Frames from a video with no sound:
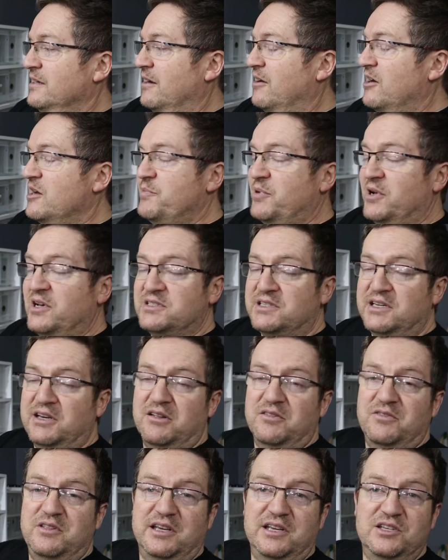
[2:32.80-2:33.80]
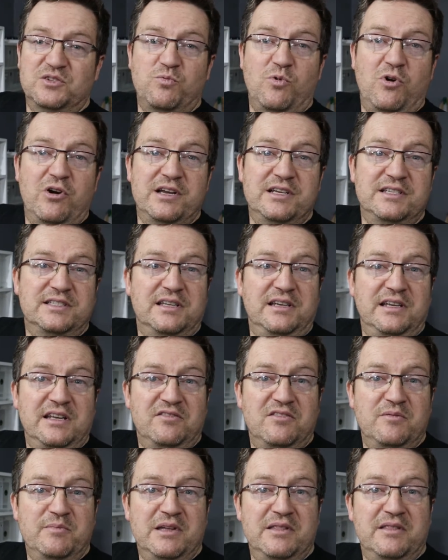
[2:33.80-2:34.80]
I personally don't think it's wise to
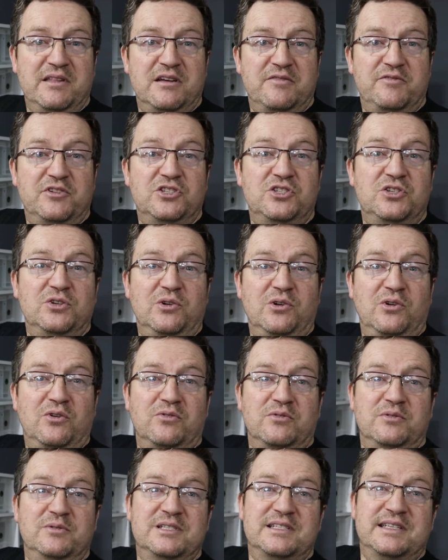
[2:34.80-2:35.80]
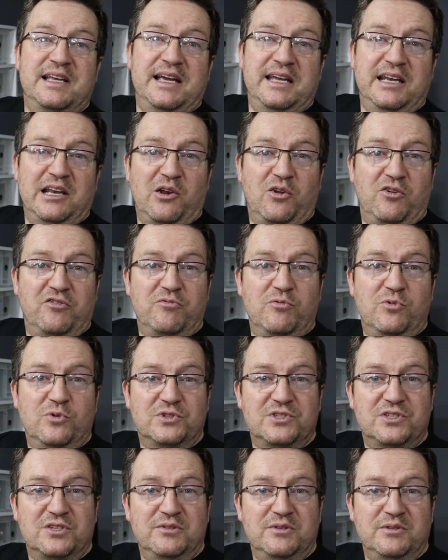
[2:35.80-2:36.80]
leave them in there for too long, sat in a lot of
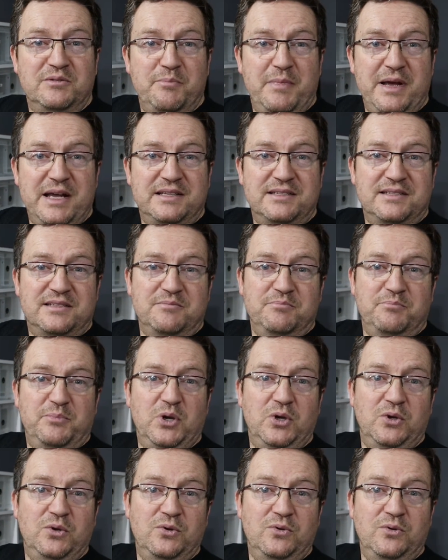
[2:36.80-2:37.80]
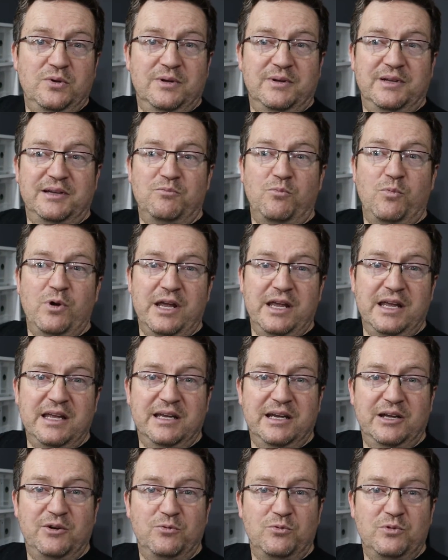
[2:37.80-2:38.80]
water and mess and poo and
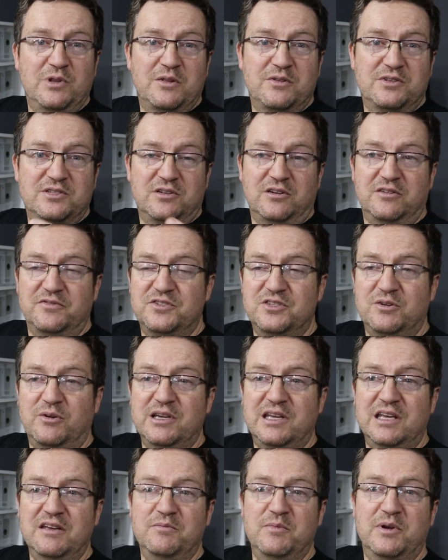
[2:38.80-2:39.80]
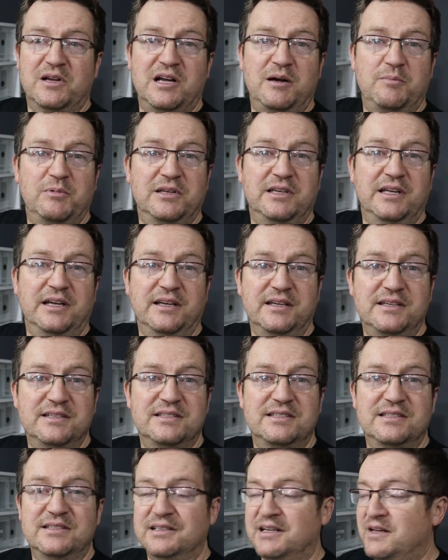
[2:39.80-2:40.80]
wee and all the other stuff. So I give them a couple of
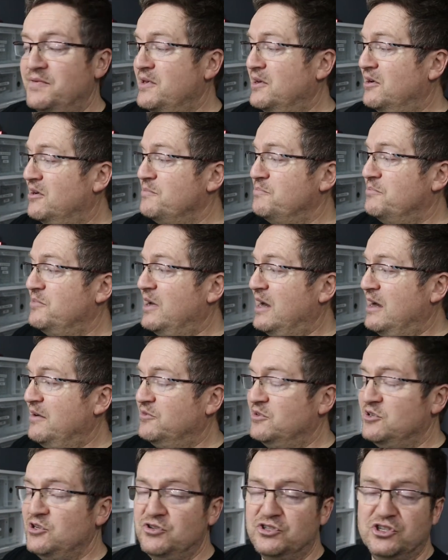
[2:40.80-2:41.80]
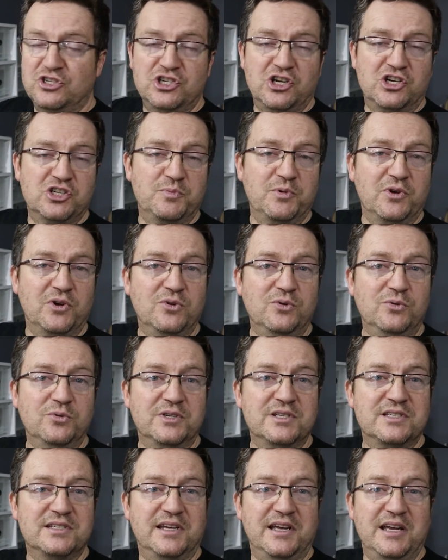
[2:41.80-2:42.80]
days, and then I have to use a judgment call
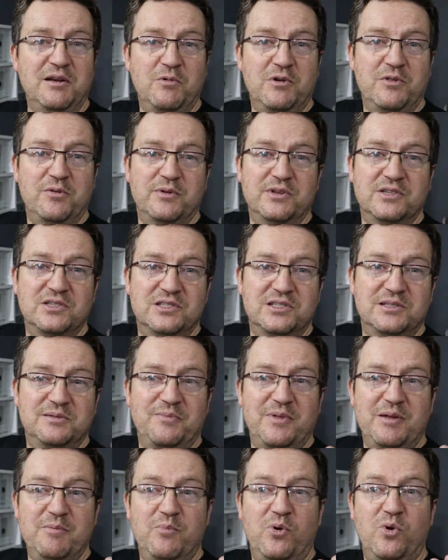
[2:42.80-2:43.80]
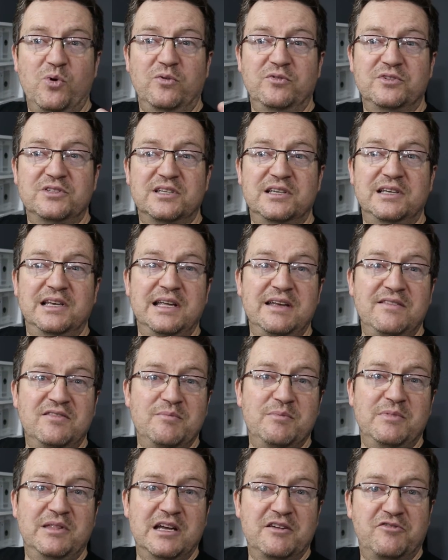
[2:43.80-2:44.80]
to say whether it's important to leave
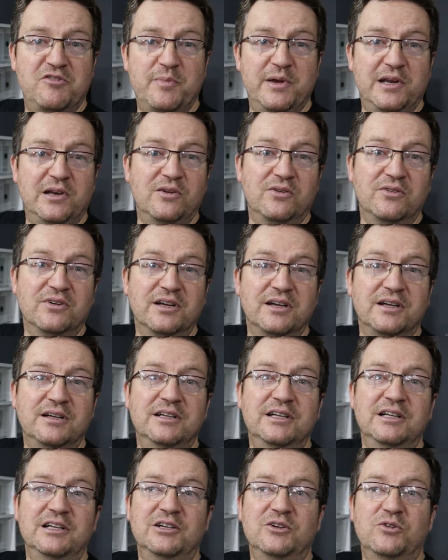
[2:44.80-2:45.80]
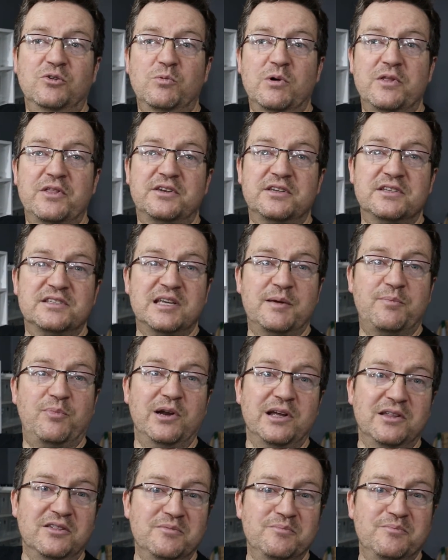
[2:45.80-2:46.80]
them in there for a bit longer or whether to
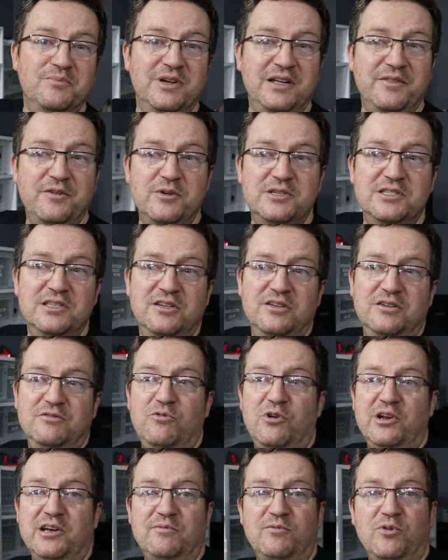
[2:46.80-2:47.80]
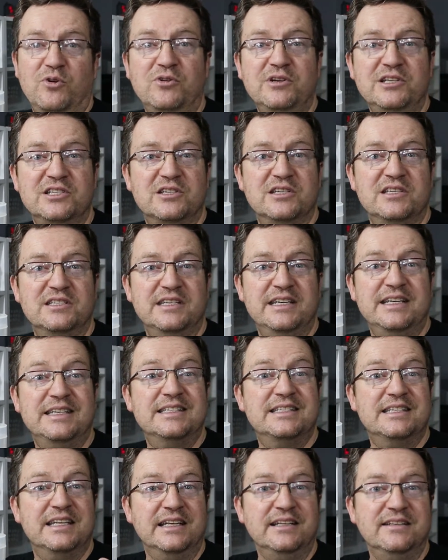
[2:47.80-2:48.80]
separate them. And there isn't a right and wrong, so it's an
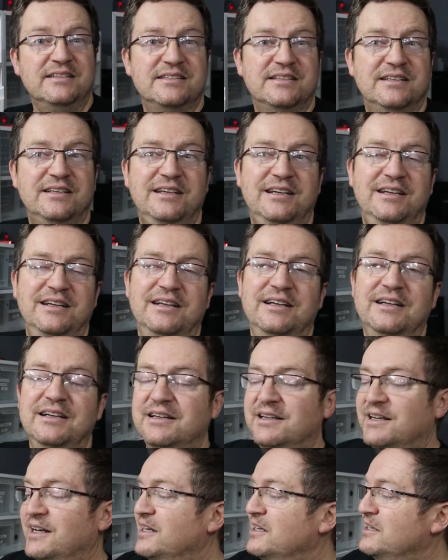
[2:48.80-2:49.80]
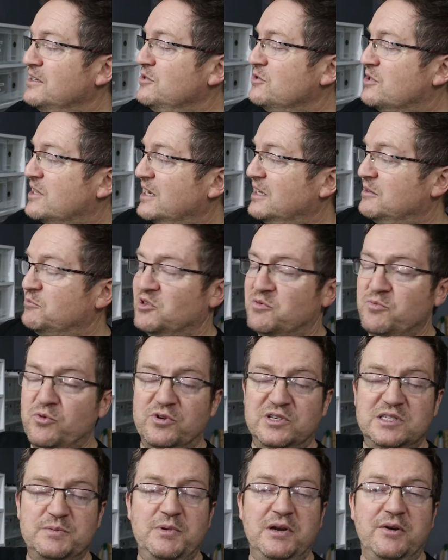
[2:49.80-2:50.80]
instinct, and you get it with
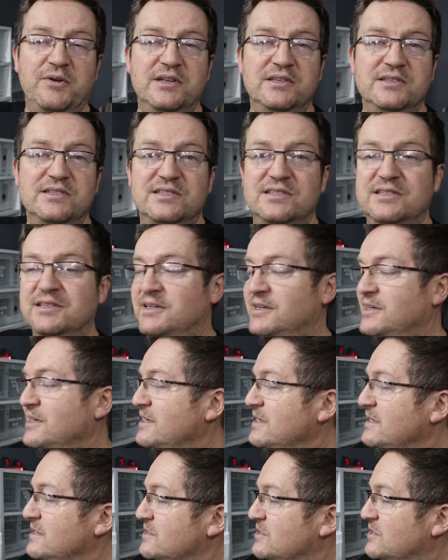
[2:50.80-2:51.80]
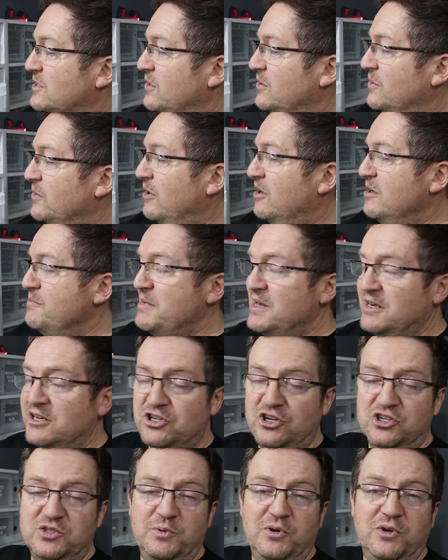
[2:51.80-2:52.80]
more experience. So I made a
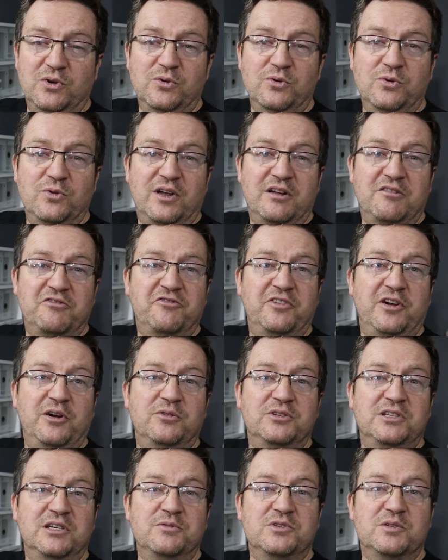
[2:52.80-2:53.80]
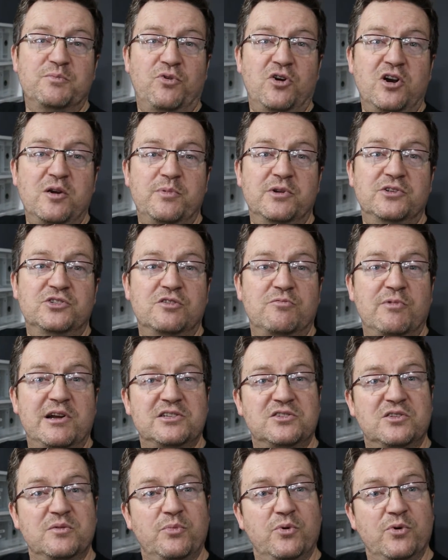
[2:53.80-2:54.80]
judgment call that I felt it was appropriate to
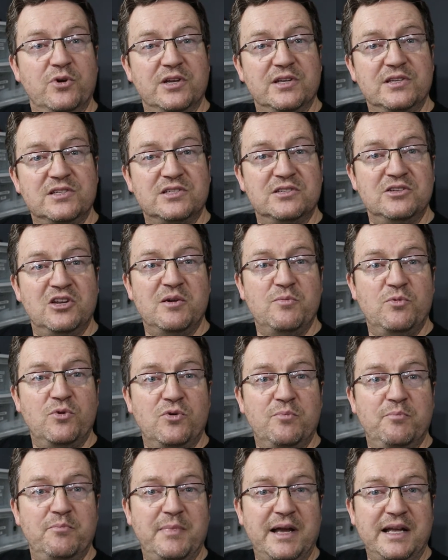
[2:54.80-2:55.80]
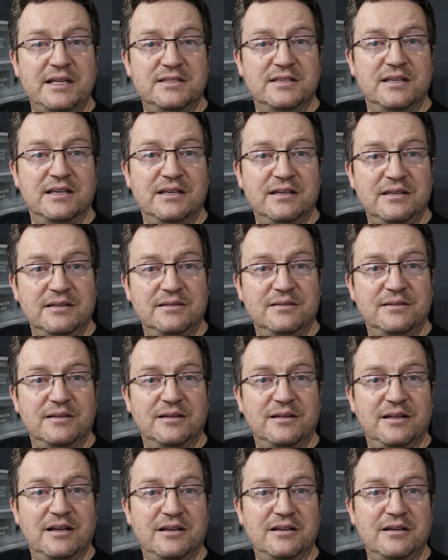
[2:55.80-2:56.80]
rest the boys, no more mating,
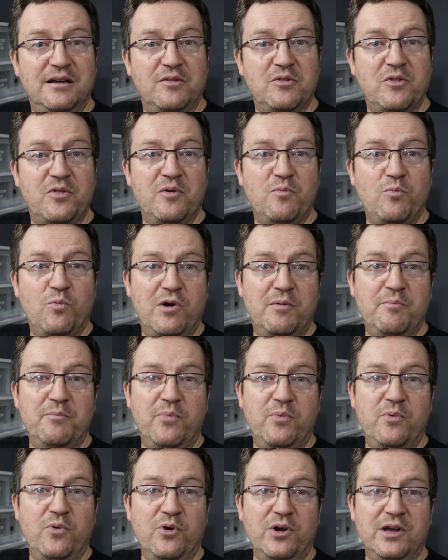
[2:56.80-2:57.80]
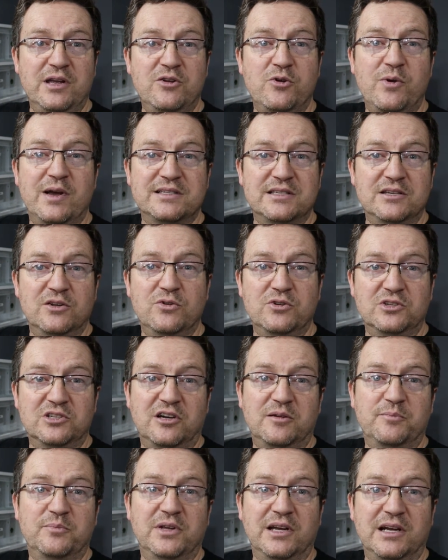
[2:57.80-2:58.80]
other than one boy who hasn't hooked
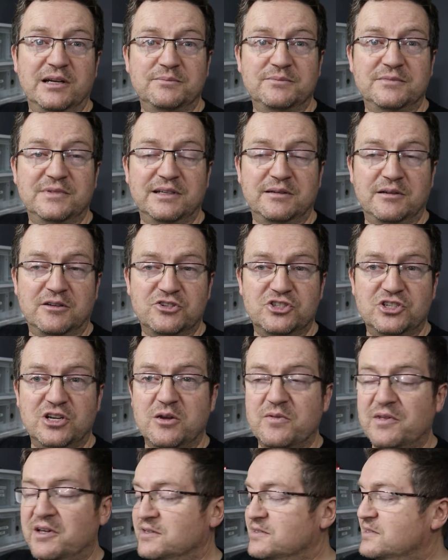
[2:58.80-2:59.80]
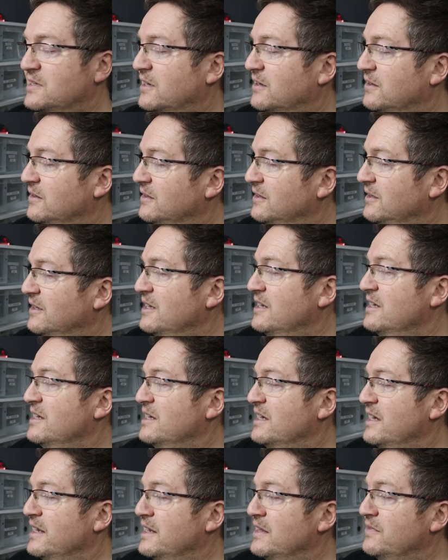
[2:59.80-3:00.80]
up yet, and I'll show you that in a second,
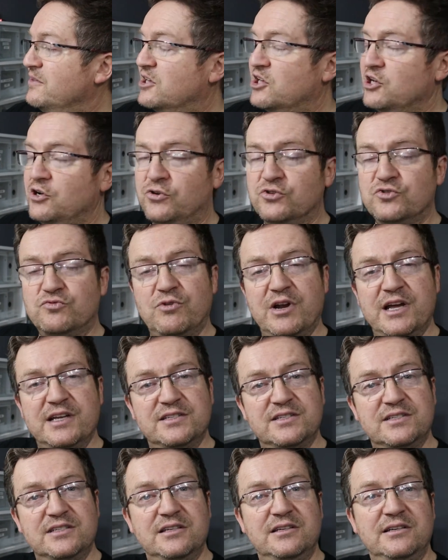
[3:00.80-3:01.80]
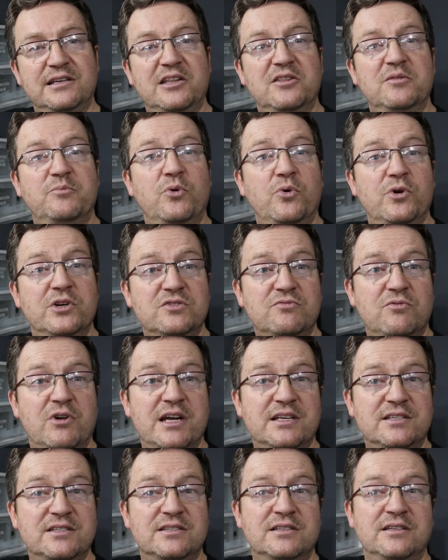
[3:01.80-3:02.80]
and let the girls rest, let the boys
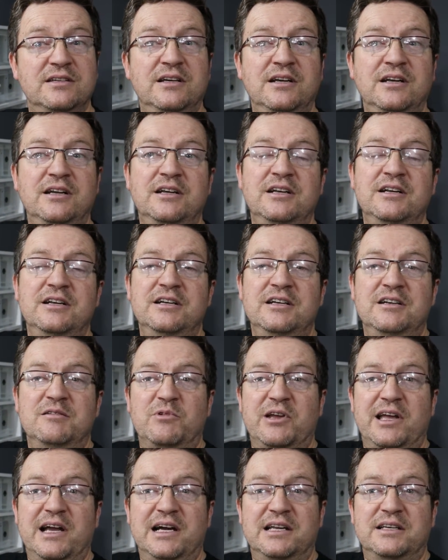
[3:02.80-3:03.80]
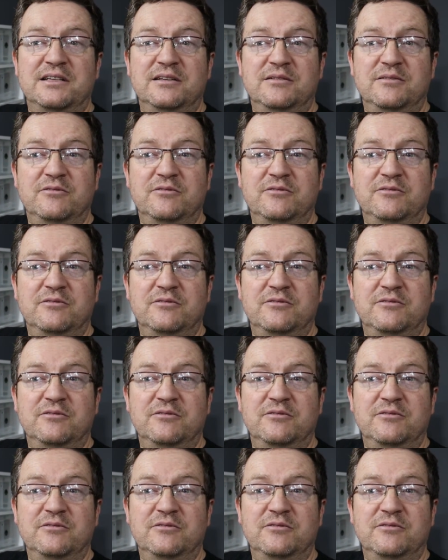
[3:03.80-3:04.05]
rest. We had